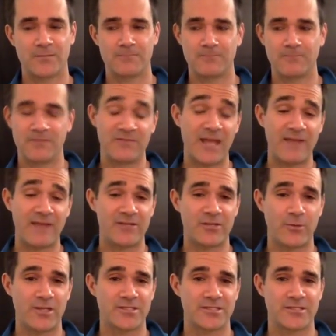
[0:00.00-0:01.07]
If you have any
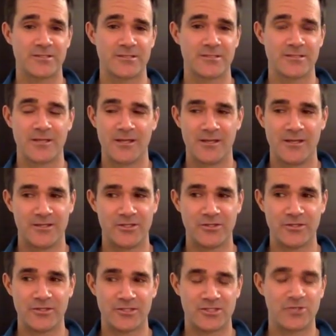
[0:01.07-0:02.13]
questions, you
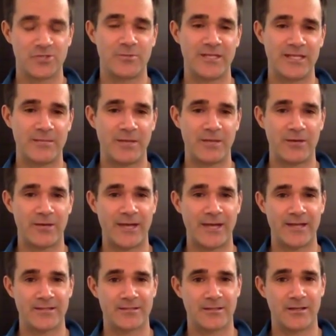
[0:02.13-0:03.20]
can shoot me an email
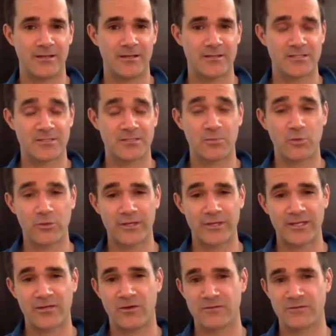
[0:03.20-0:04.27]
at
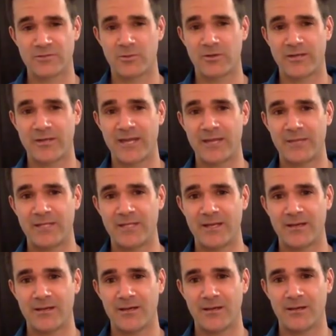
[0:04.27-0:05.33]

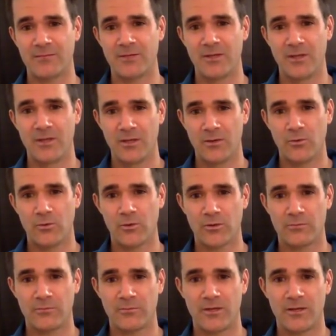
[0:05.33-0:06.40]
support@golfsmartacademy.com
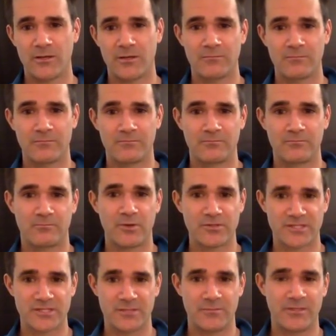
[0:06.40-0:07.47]
or
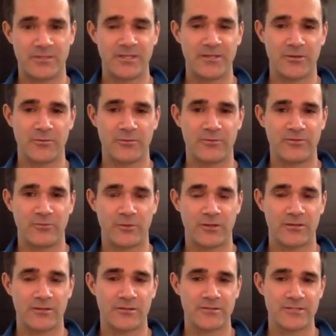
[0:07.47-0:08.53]
post them here before I
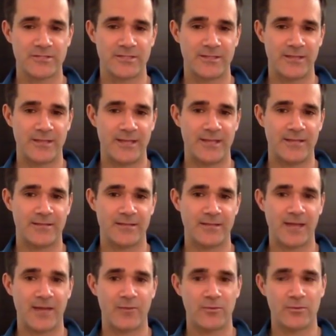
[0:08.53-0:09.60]
close it, and
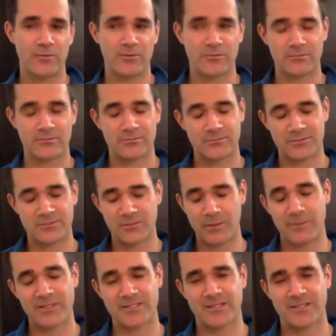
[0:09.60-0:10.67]
I will do my
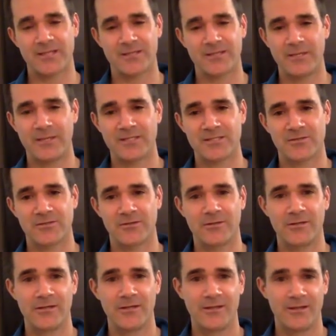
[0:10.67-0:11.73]
best to get them answered
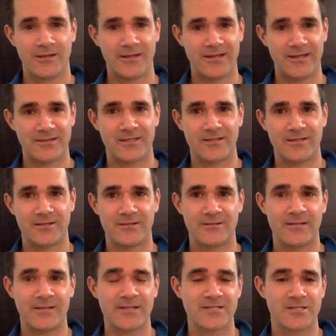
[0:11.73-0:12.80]
at the
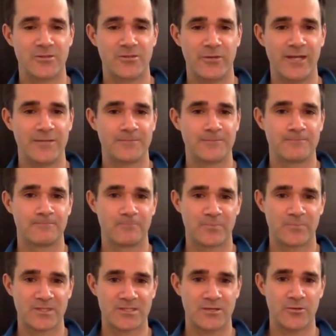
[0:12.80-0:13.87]
next Q&A.
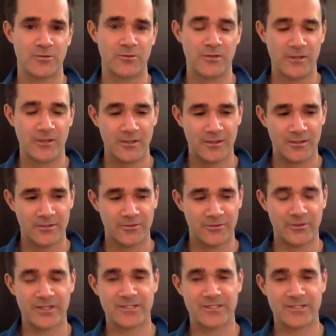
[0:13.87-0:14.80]
So greetings